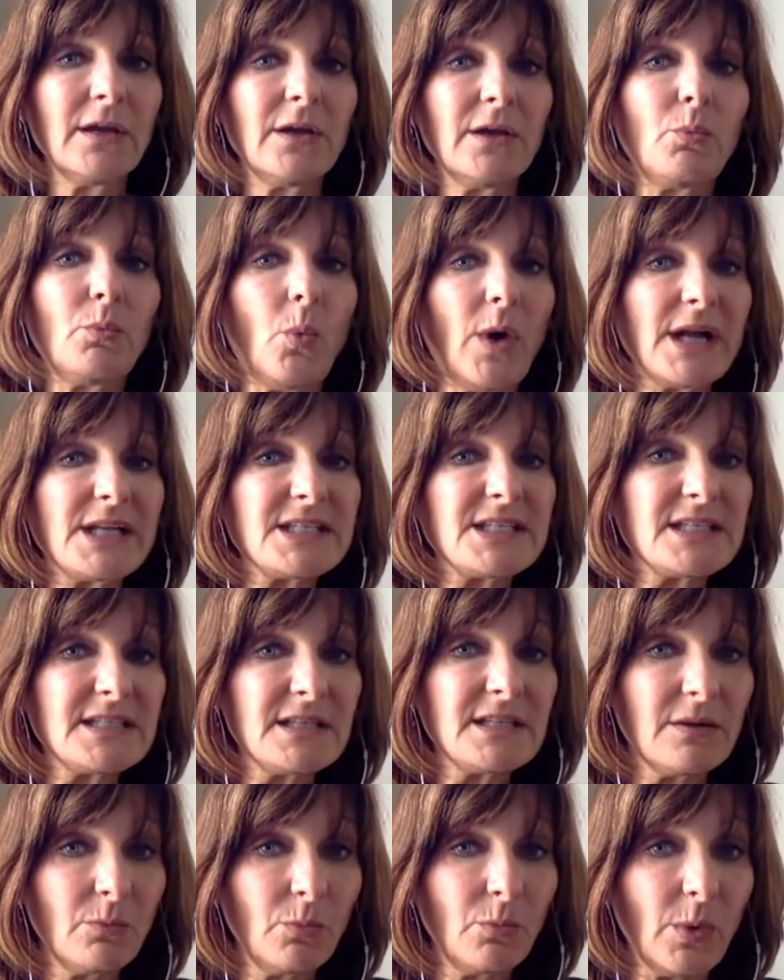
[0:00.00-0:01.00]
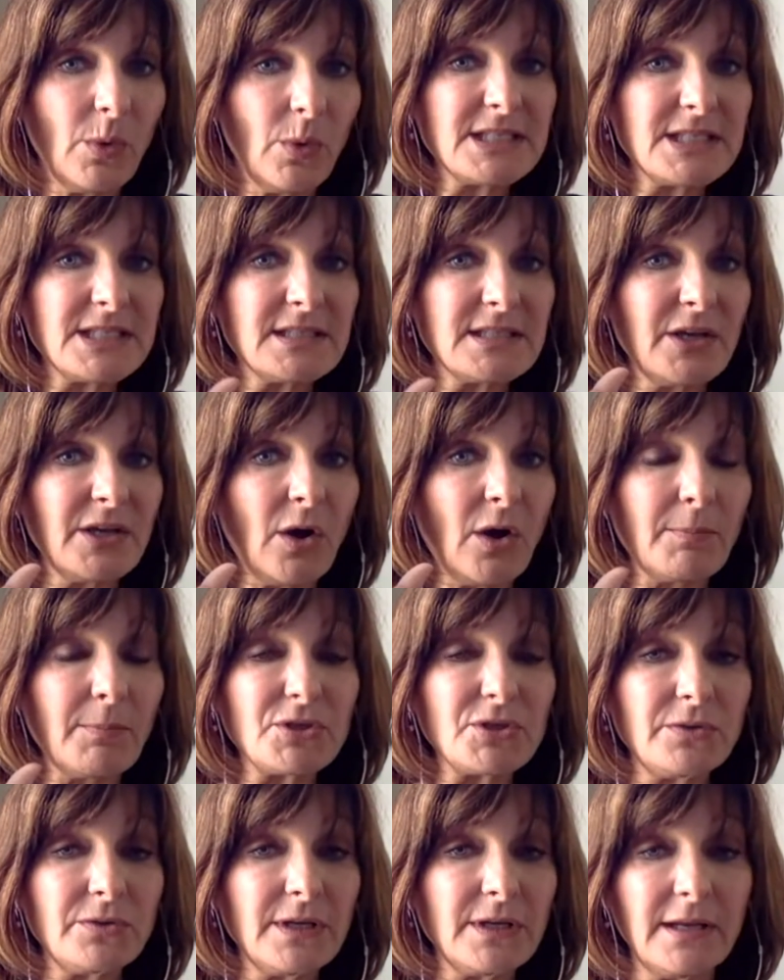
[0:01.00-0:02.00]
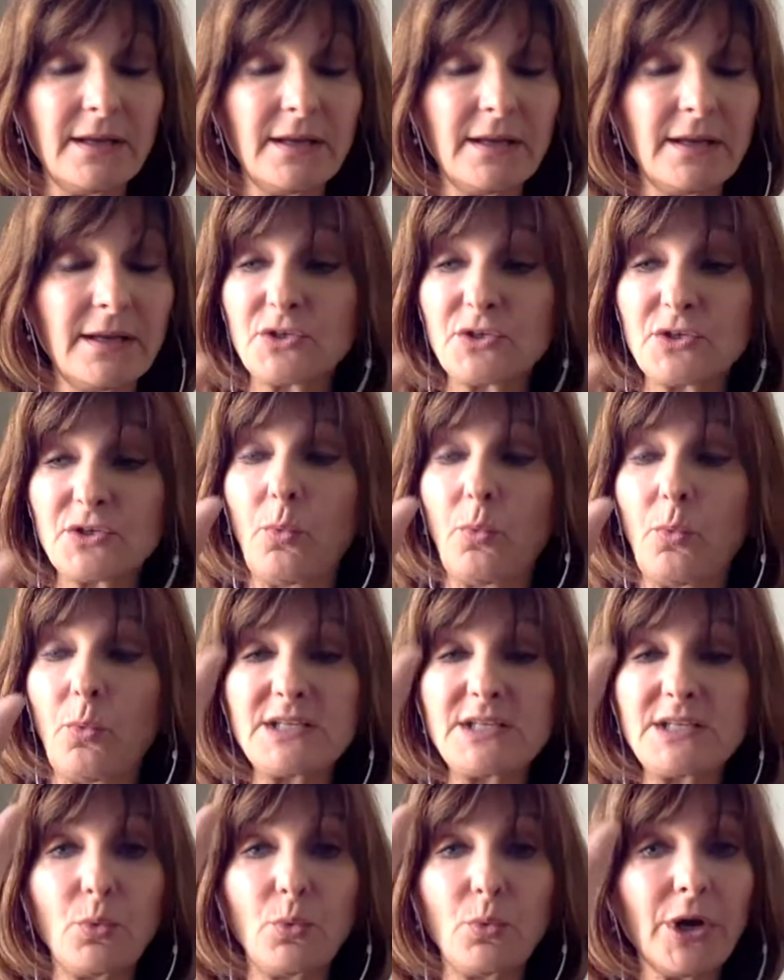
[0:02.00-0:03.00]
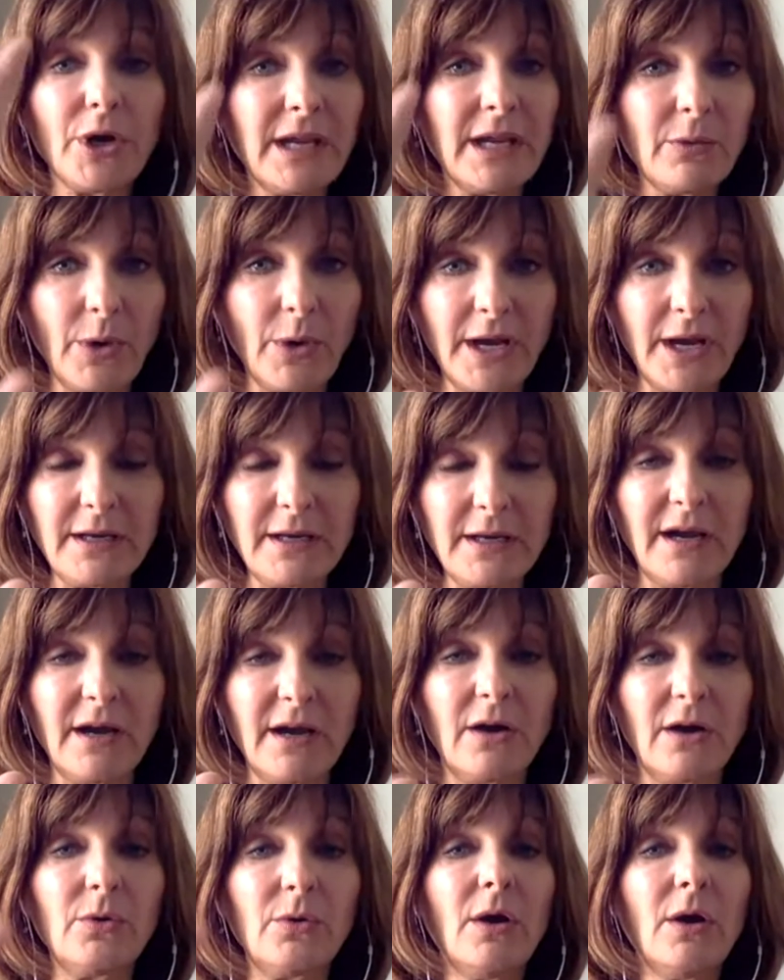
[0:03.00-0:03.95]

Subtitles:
What's the opportunity? So what's working right now?